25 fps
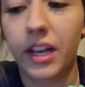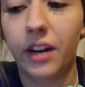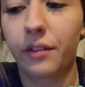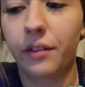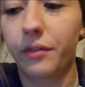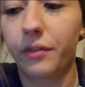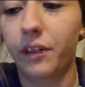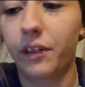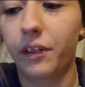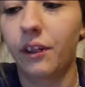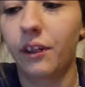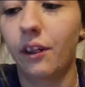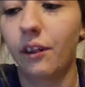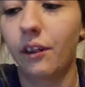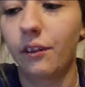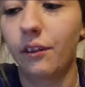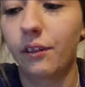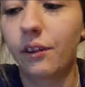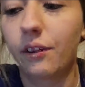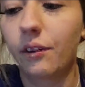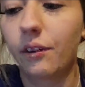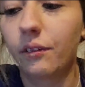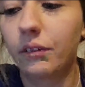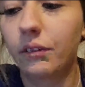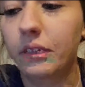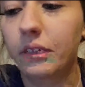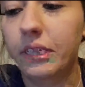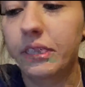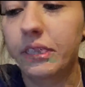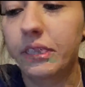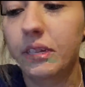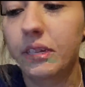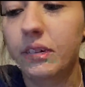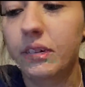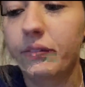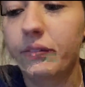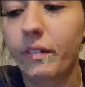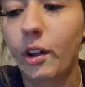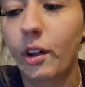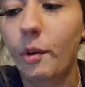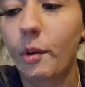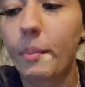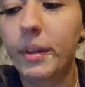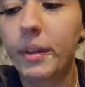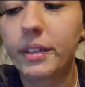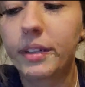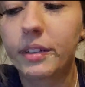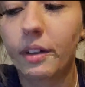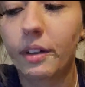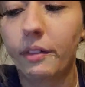of our article is
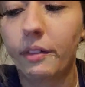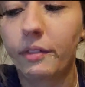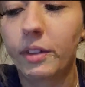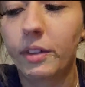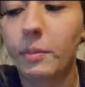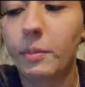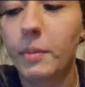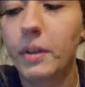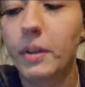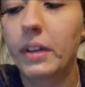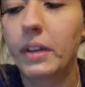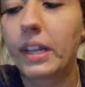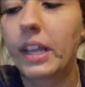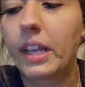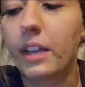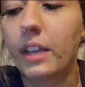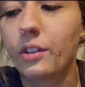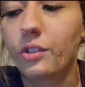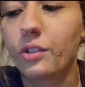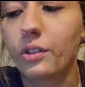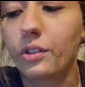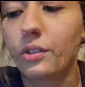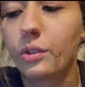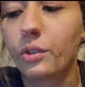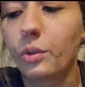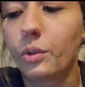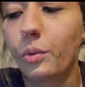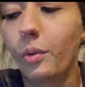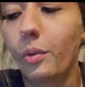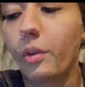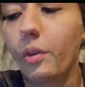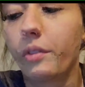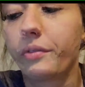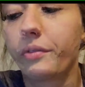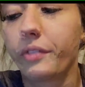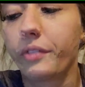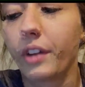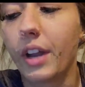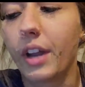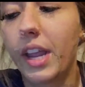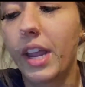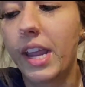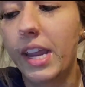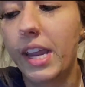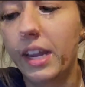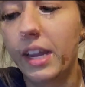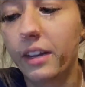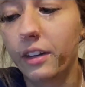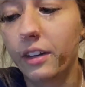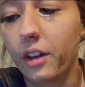Development of Communication Tool for
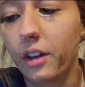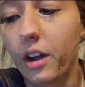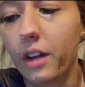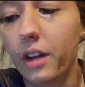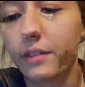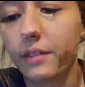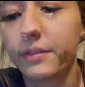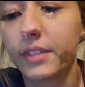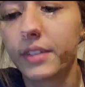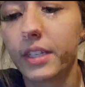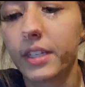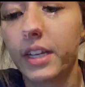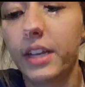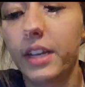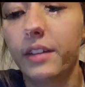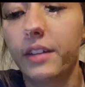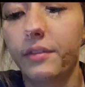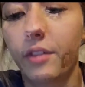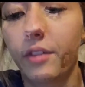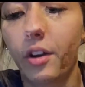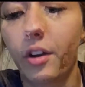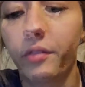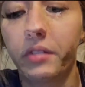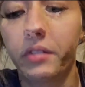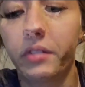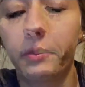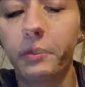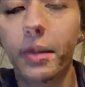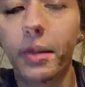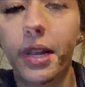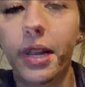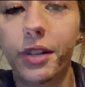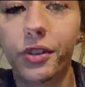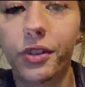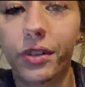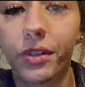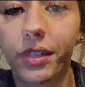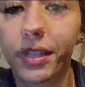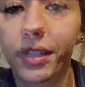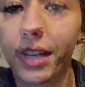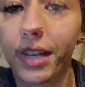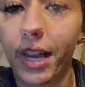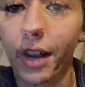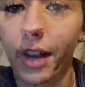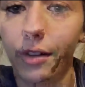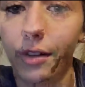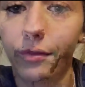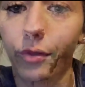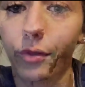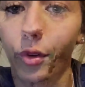Handoffs Involving Patients
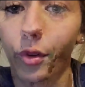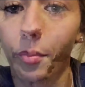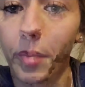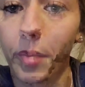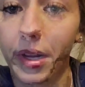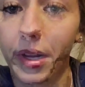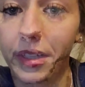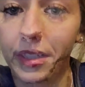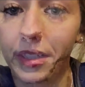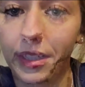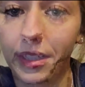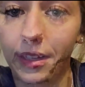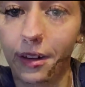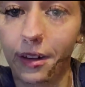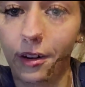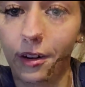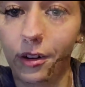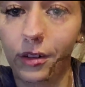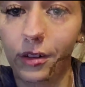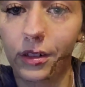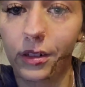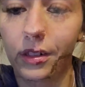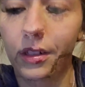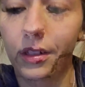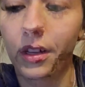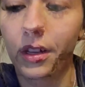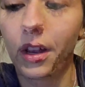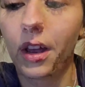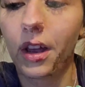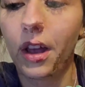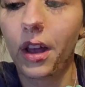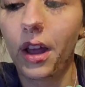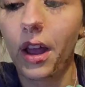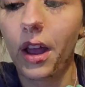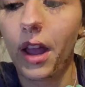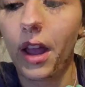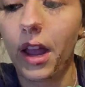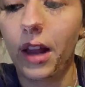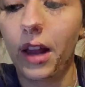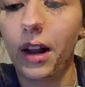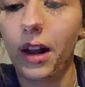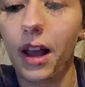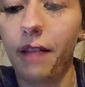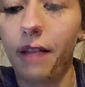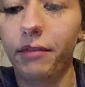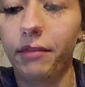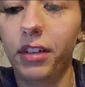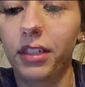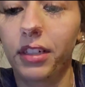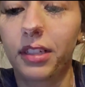Cared for by Sitters, an
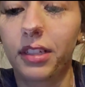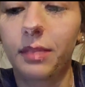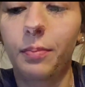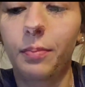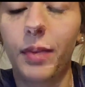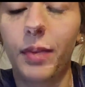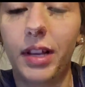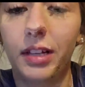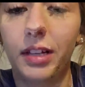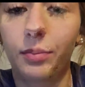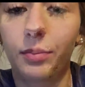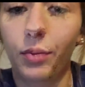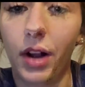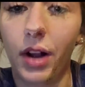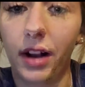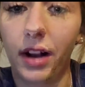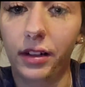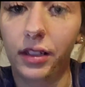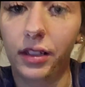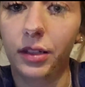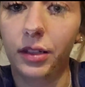Evidence-Based Practice